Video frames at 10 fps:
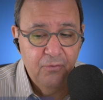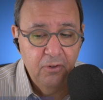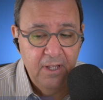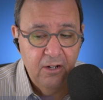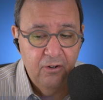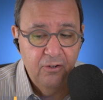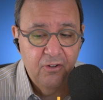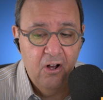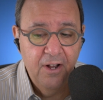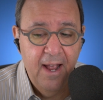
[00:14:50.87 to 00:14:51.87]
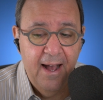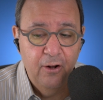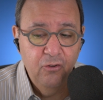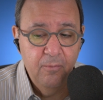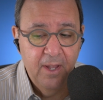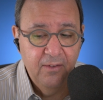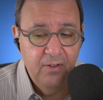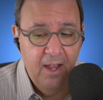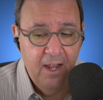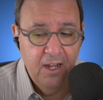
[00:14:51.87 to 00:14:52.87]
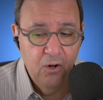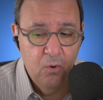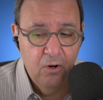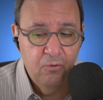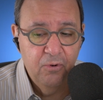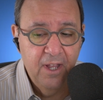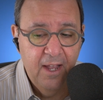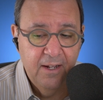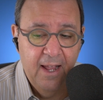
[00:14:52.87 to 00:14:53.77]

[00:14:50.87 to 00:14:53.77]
for leaders on how to maintain or create